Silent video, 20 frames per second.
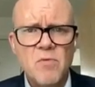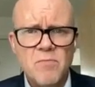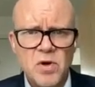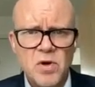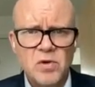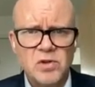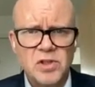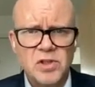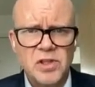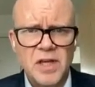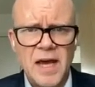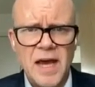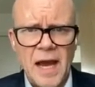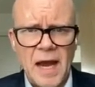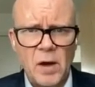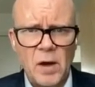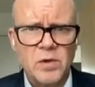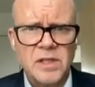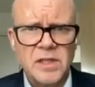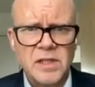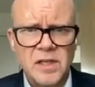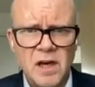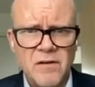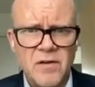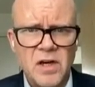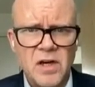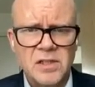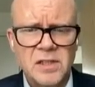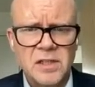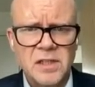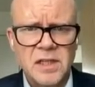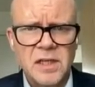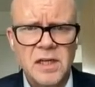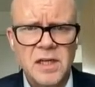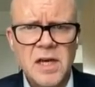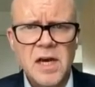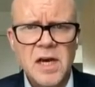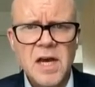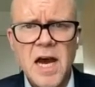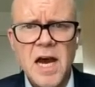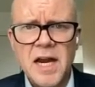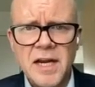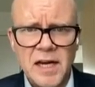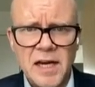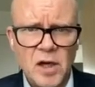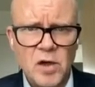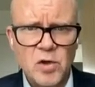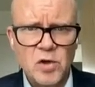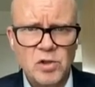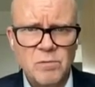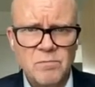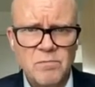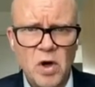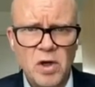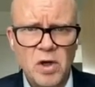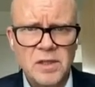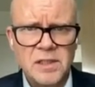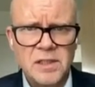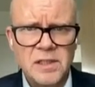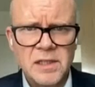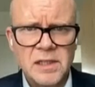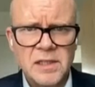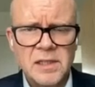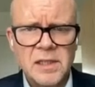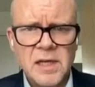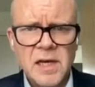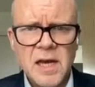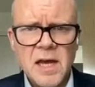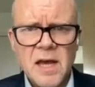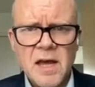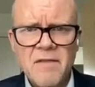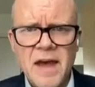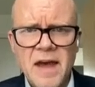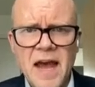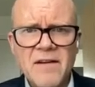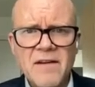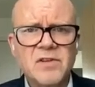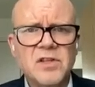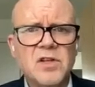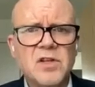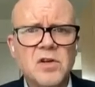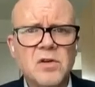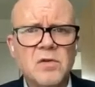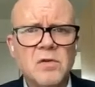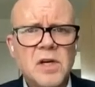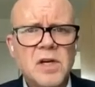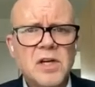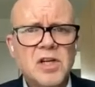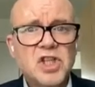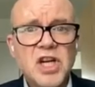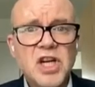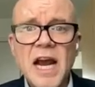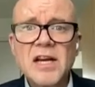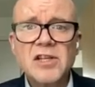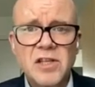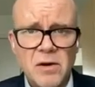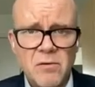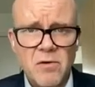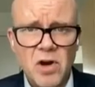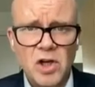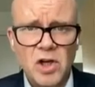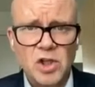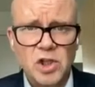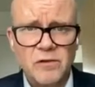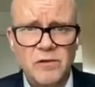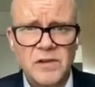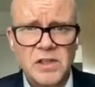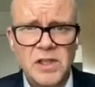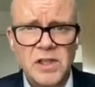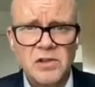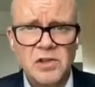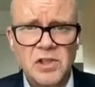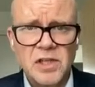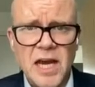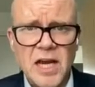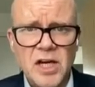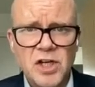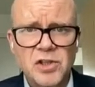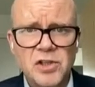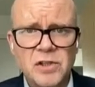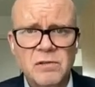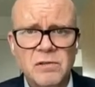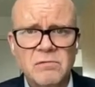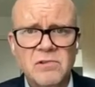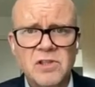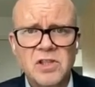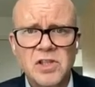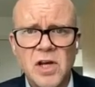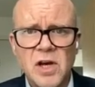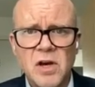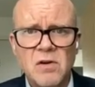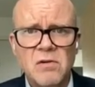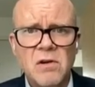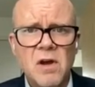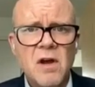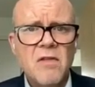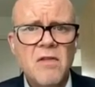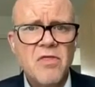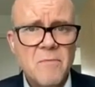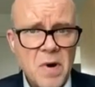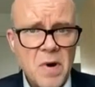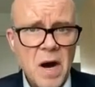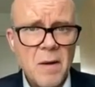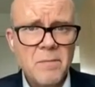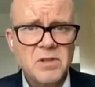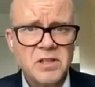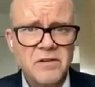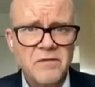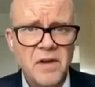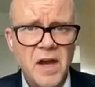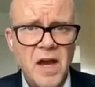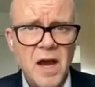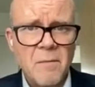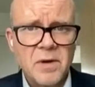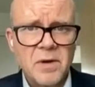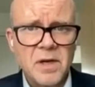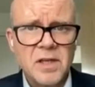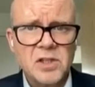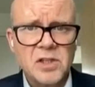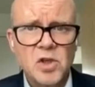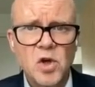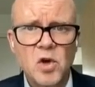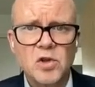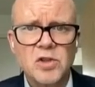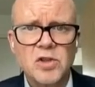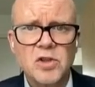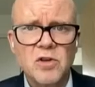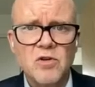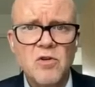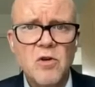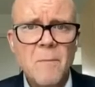boost their equity, diversity, and inclusion policies. They have to change their articles of association. So the purpose of the company is not to